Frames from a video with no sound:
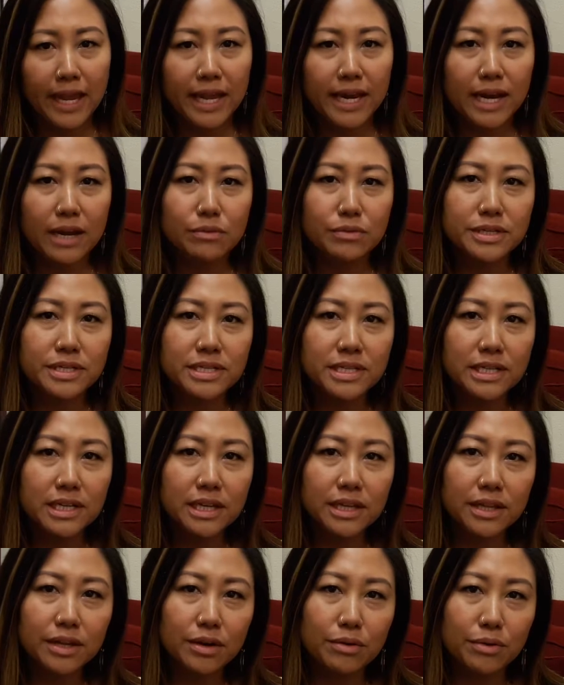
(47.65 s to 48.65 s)
and I was
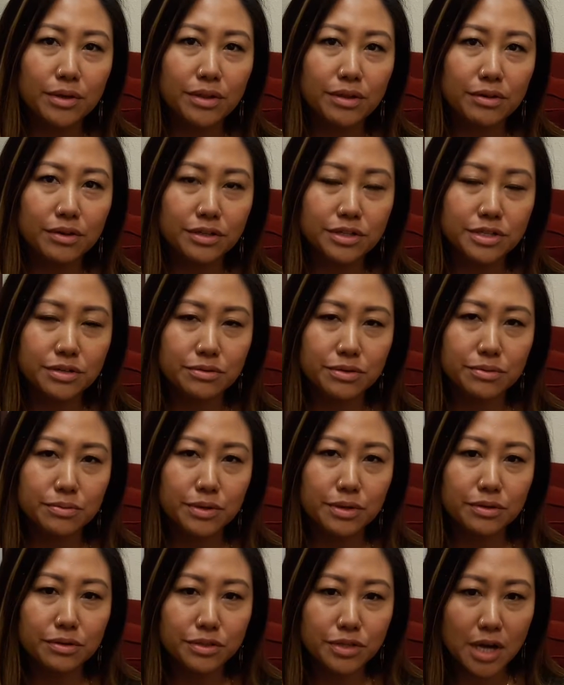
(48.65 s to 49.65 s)
sitting there with her and she was
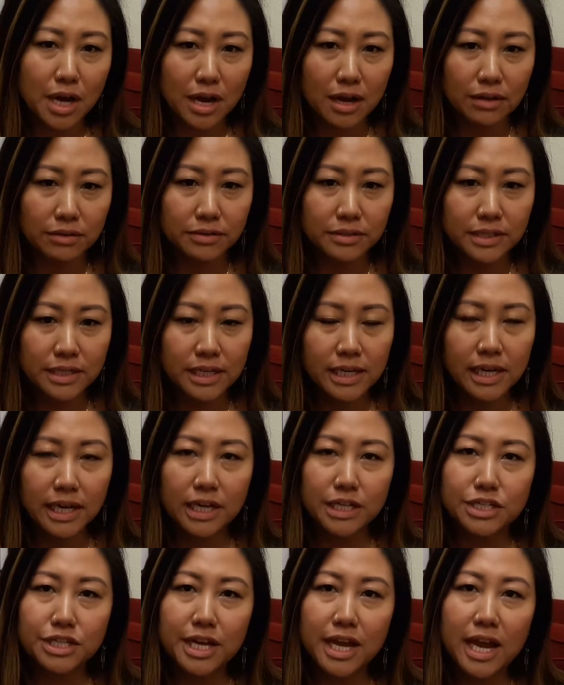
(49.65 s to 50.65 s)
with her child,
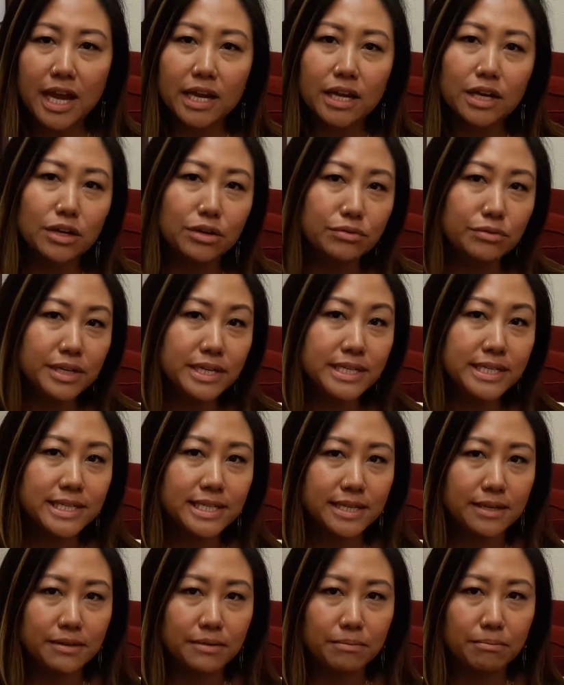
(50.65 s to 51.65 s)
and she had a
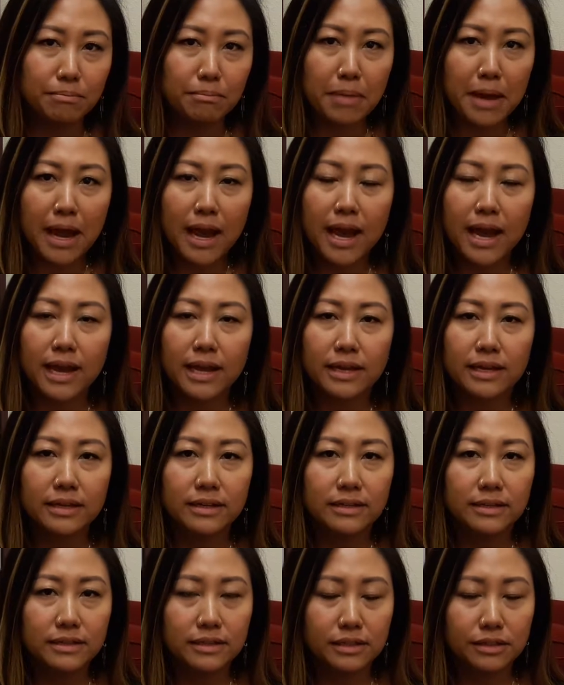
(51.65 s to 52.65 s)
greasy bag
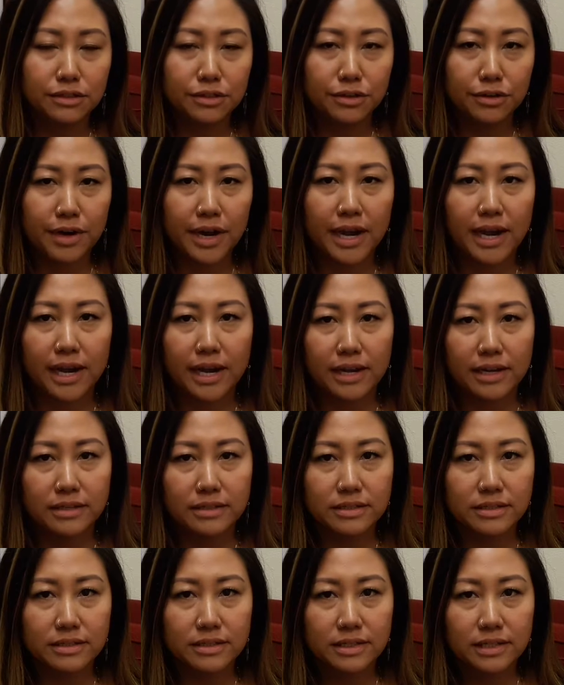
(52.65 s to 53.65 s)
in her
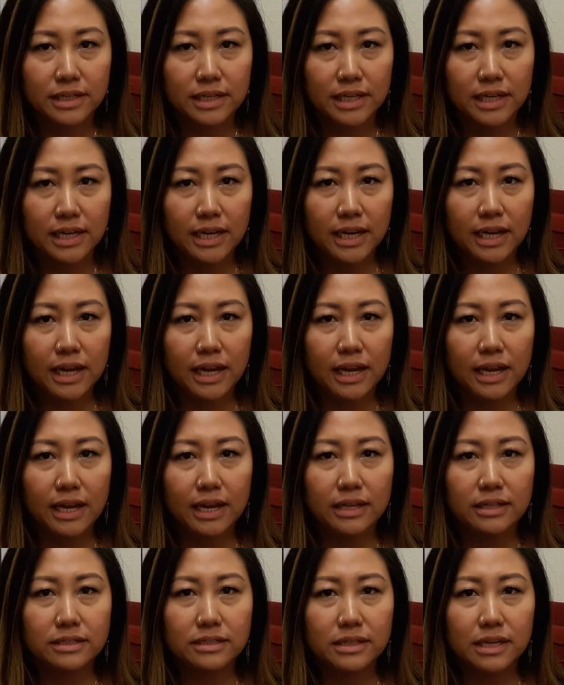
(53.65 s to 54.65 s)
hands.
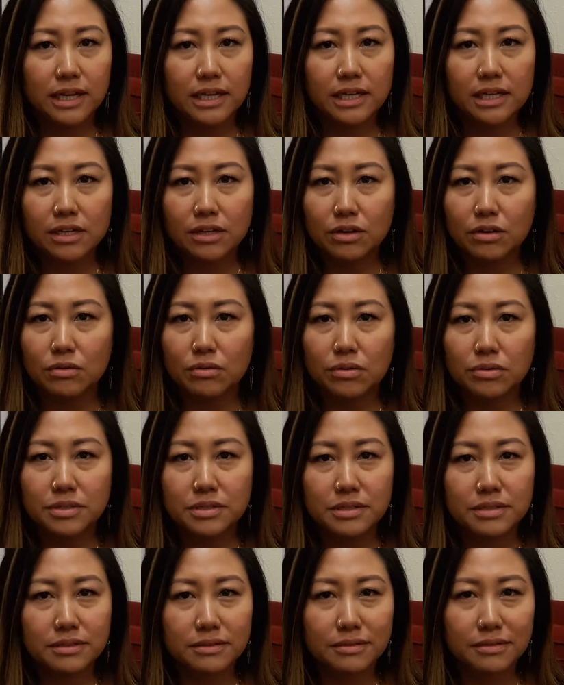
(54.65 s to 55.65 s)
And I didn't know what
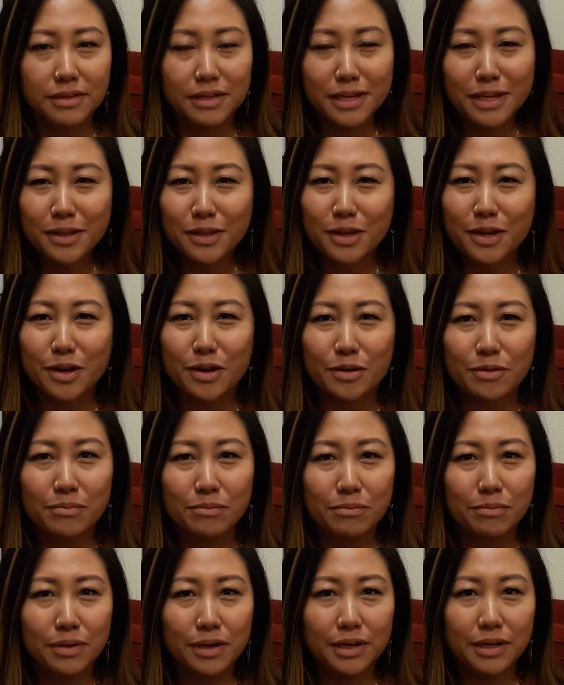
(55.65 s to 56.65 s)
was in there,
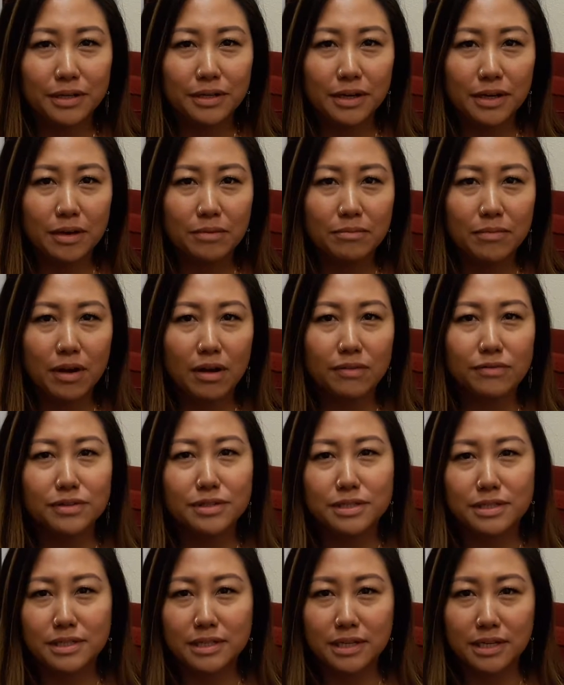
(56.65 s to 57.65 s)
but
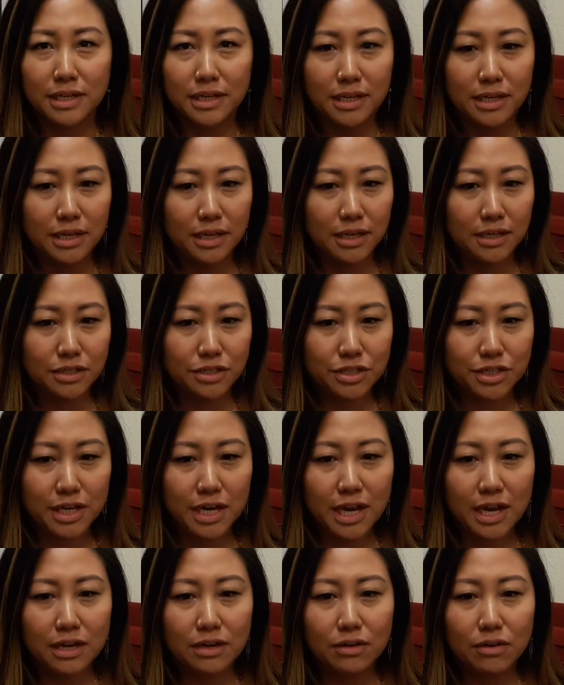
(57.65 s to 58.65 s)
obviously she
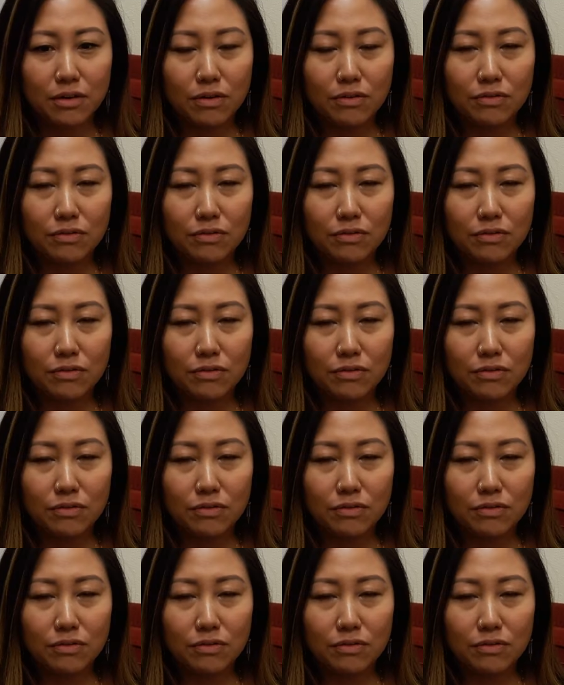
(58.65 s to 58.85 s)
had